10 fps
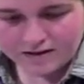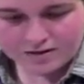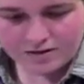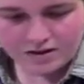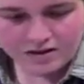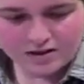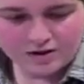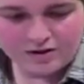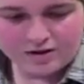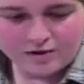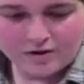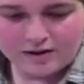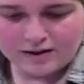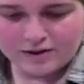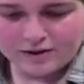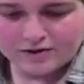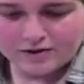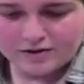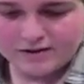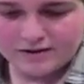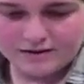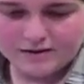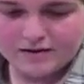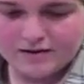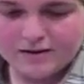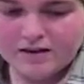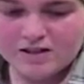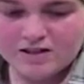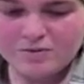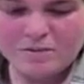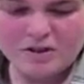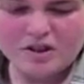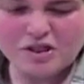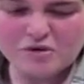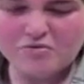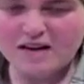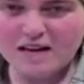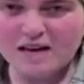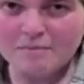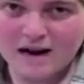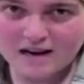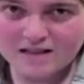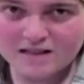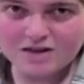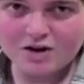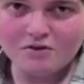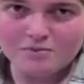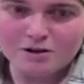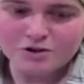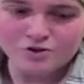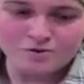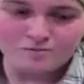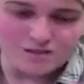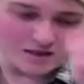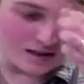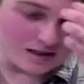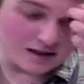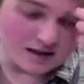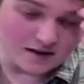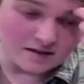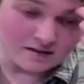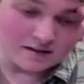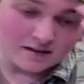So these are looking quite good. So we put 3 packets of mushrooms in here,